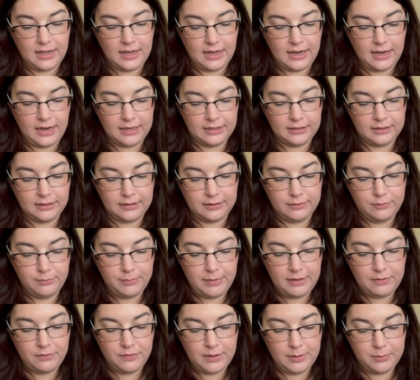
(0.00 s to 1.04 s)
I love
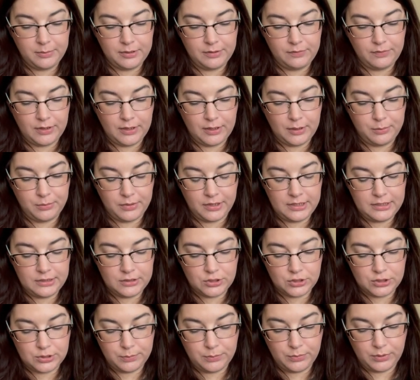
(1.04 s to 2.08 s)
my family very
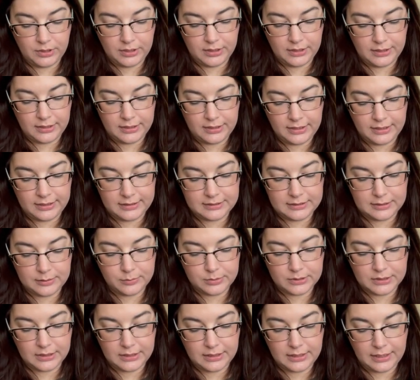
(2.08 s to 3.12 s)
much, but it seems
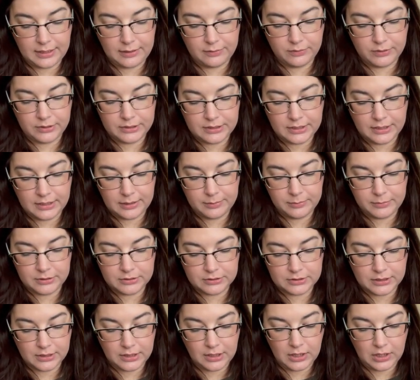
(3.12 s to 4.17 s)
like every time there's
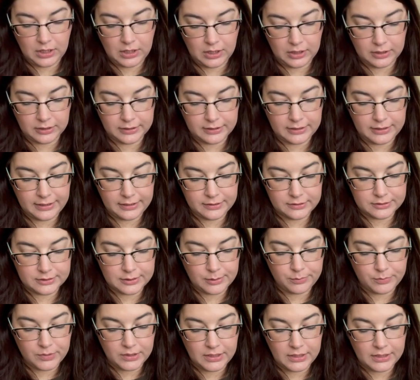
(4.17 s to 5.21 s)
like a holiday or
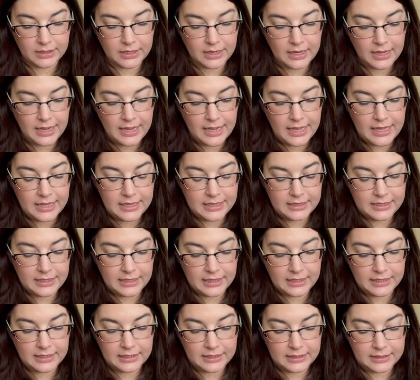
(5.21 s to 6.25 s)
something,
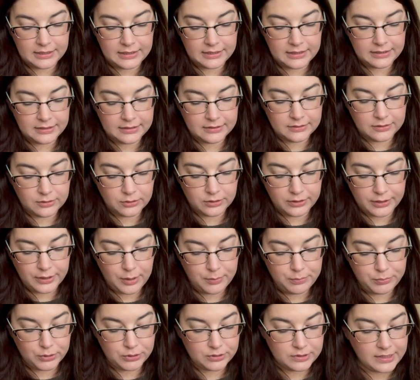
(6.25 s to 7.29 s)
they, or like a
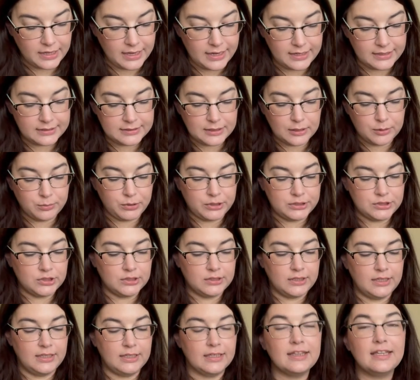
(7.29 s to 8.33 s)
birthday celebration
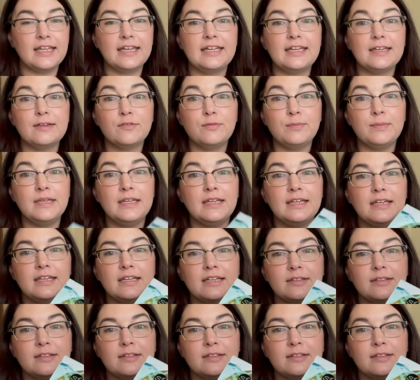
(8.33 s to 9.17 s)
thing, they give me